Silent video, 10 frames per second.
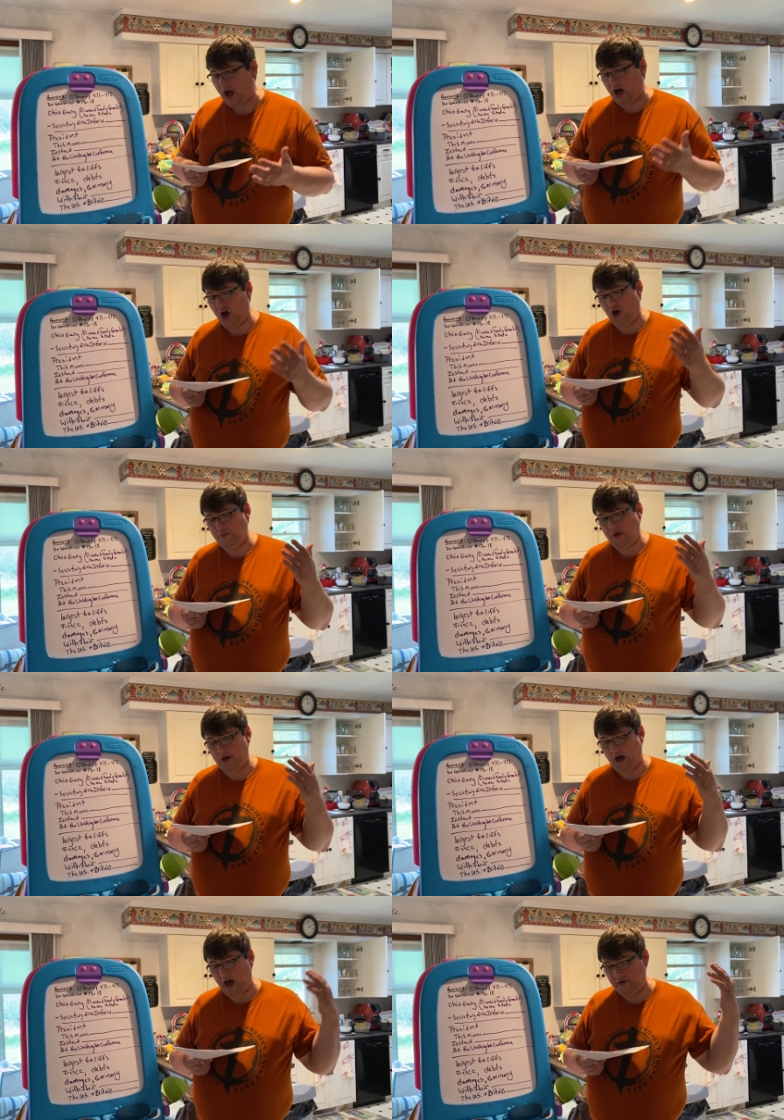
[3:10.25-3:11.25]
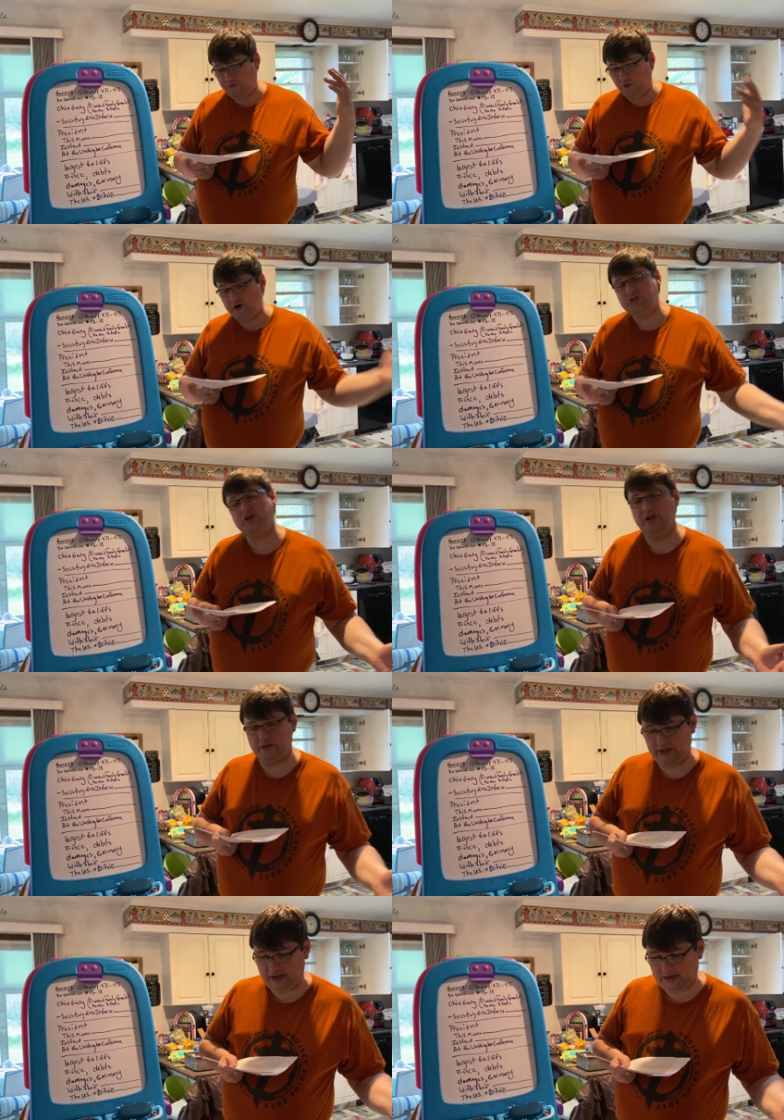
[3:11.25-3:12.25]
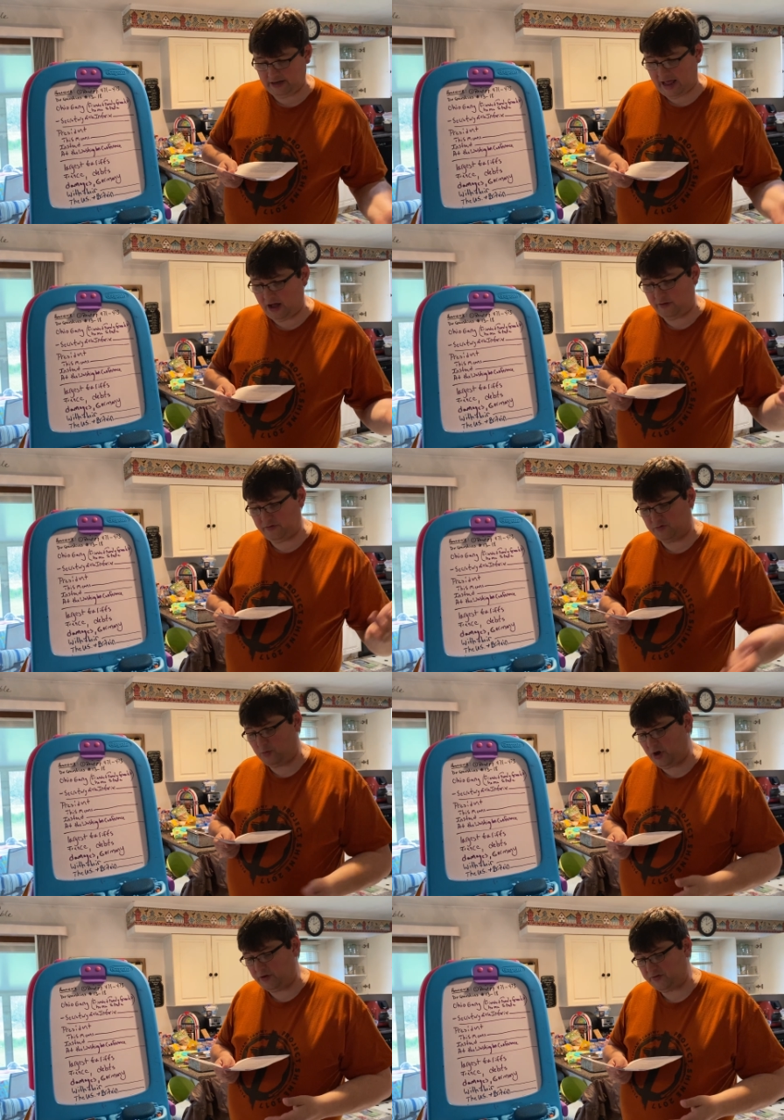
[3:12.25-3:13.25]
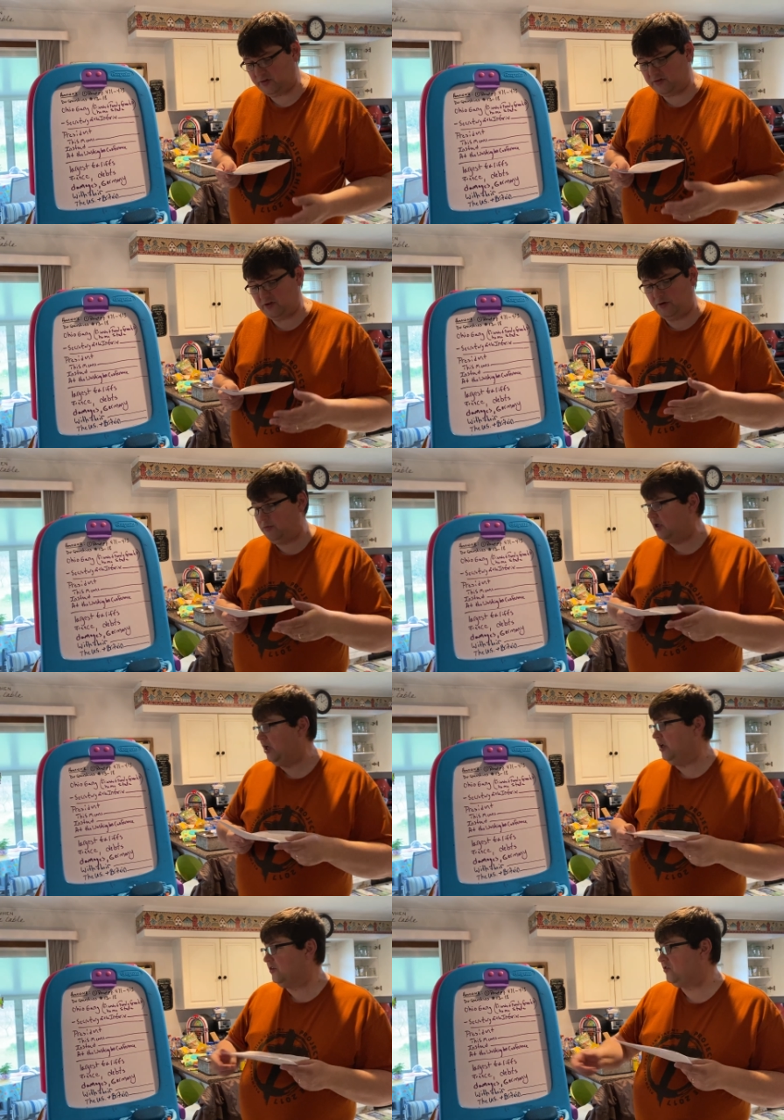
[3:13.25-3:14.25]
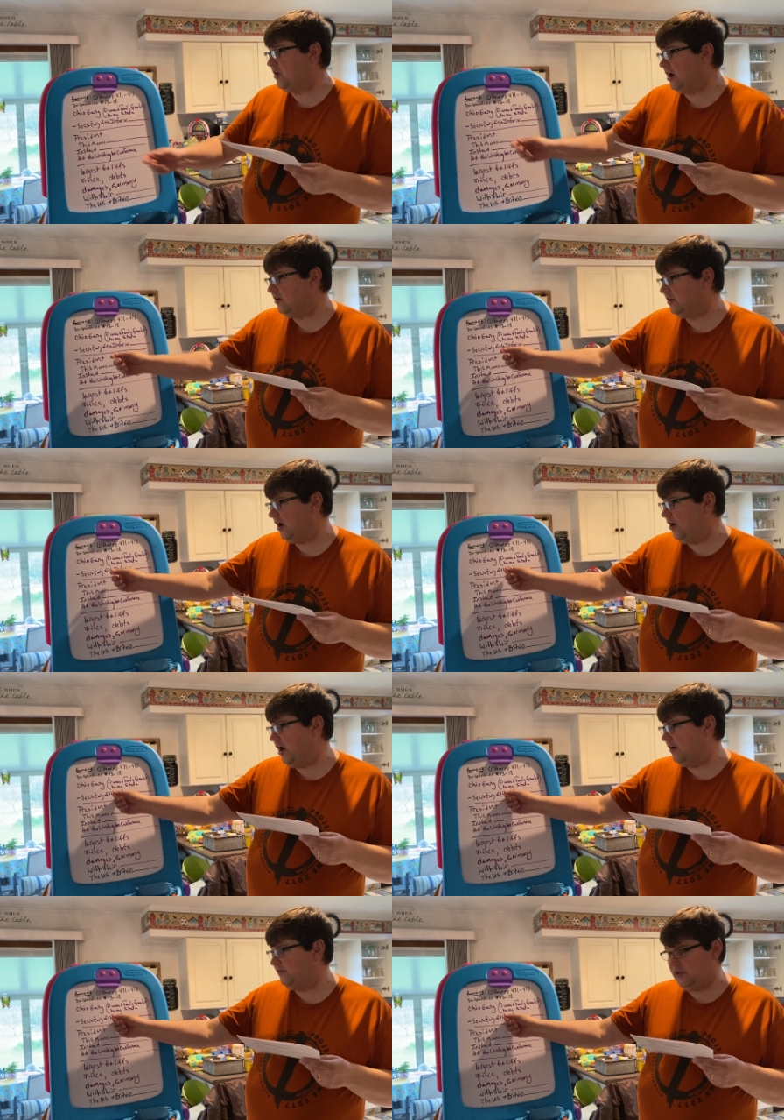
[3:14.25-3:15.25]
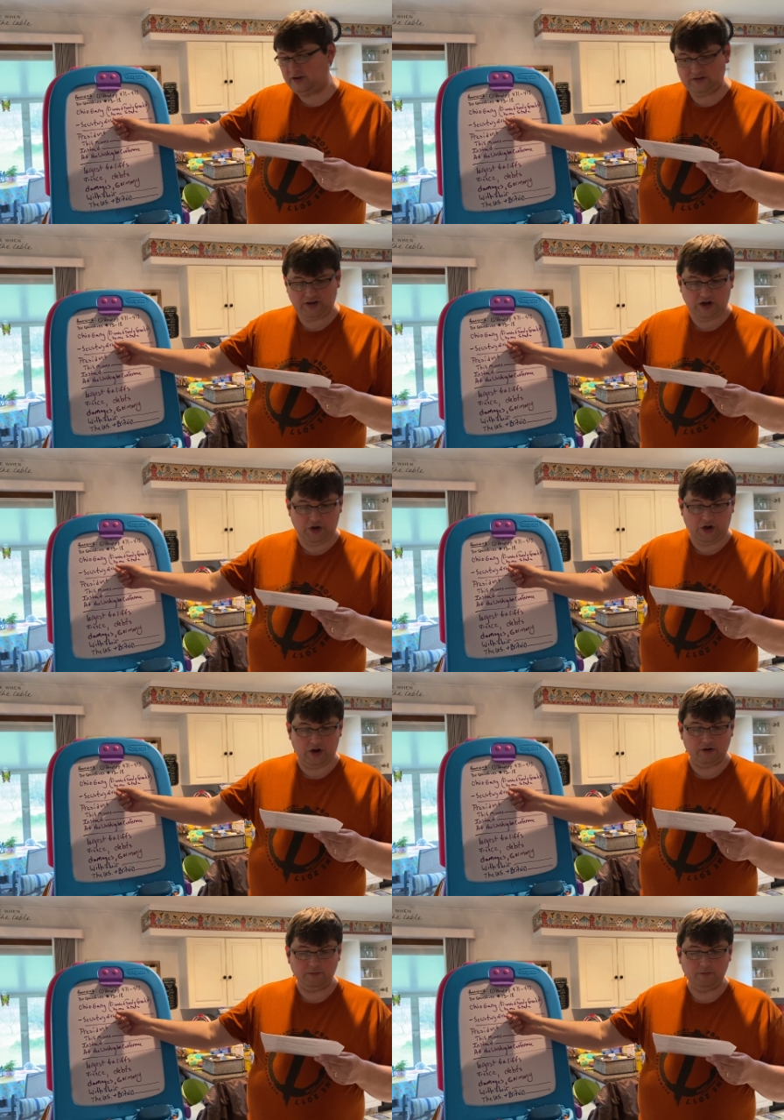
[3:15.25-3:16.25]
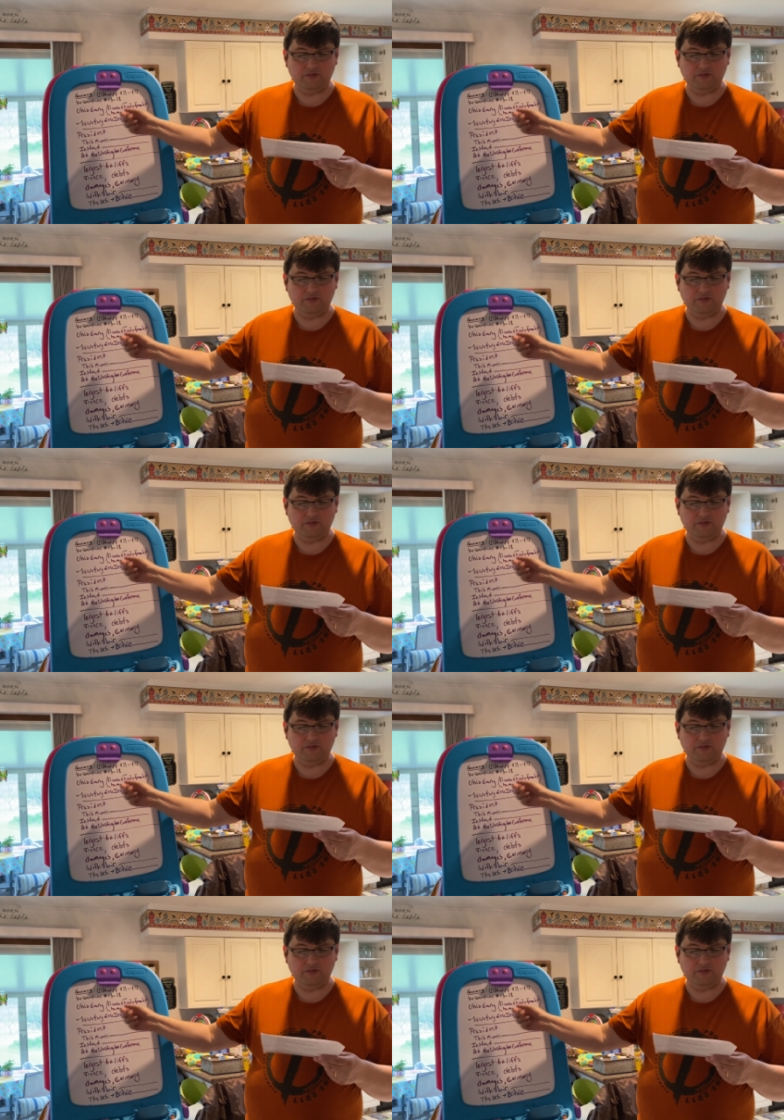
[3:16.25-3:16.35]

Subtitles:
Unfortunately, now the spoil system, Secretary of the Interior,